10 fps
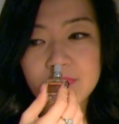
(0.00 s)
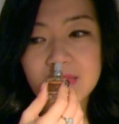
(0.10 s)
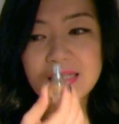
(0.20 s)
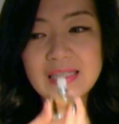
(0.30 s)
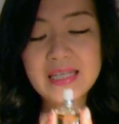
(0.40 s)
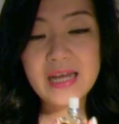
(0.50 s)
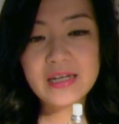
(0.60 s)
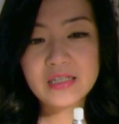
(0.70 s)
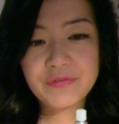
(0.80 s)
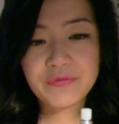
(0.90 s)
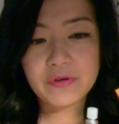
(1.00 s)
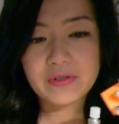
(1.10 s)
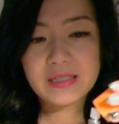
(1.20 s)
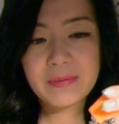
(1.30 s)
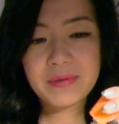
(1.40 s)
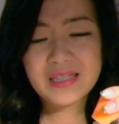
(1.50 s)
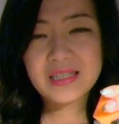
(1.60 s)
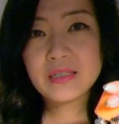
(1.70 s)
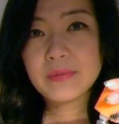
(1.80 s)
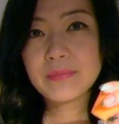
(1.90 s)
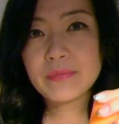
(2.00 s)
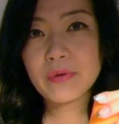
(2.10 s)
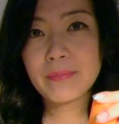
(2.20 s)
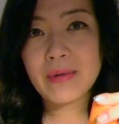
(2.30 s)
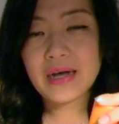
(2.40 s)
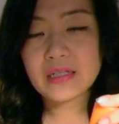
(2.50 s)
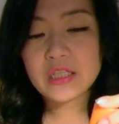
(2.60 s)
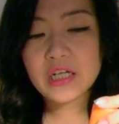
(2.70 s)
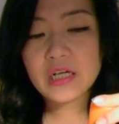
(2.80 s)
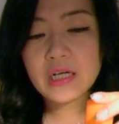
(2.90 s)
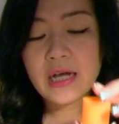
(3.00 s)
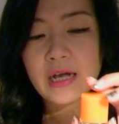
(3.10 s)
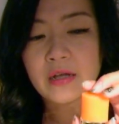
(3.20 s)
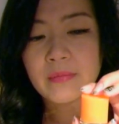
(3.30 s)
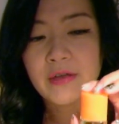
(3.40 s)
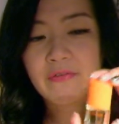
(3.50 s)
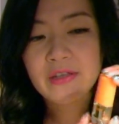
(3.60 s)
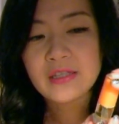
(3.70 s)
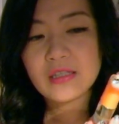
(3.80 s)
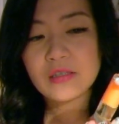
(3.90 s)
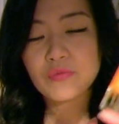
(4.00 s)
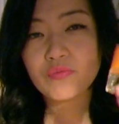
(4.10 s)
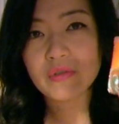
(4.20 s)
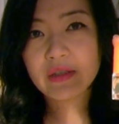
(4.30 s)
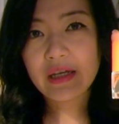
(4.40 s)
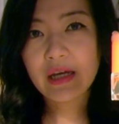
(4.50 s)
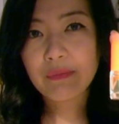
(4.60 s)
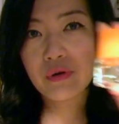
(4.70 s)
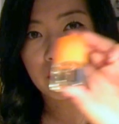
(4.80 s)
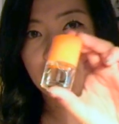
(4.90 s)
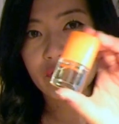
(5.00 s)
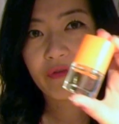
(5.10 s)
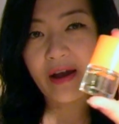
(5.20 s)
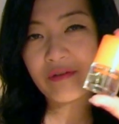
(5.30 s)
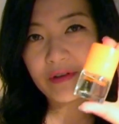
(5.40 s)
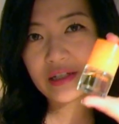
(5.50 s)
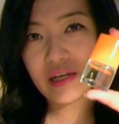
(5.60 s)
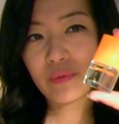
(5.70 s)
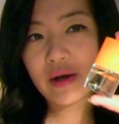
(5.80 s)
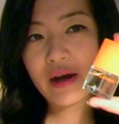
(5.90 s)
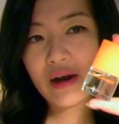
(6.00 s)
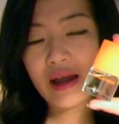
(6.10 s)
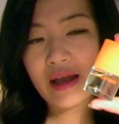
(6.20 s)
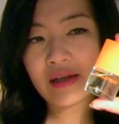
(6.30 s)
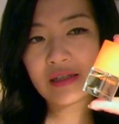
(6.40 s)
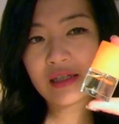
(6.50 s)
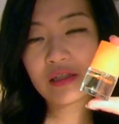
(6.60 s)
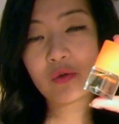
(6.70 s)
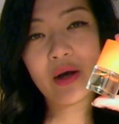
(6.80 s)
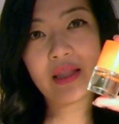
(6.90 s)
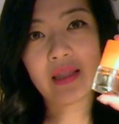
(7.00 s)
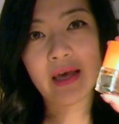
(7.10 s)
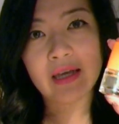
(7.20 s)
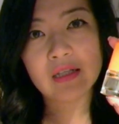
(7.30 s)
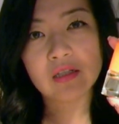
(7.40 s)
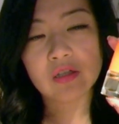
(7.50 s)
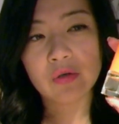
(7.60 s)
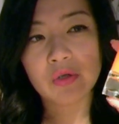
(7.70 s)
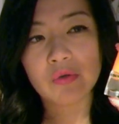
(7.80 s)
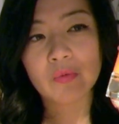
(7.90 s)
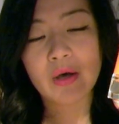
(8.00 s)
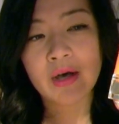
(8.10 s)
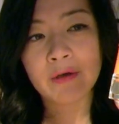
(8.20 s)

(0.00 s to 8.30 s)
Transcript: This again is a floral scent, but it's a little bit more milder. I find this is really appropriate for everyday wear, and it's quite light, so you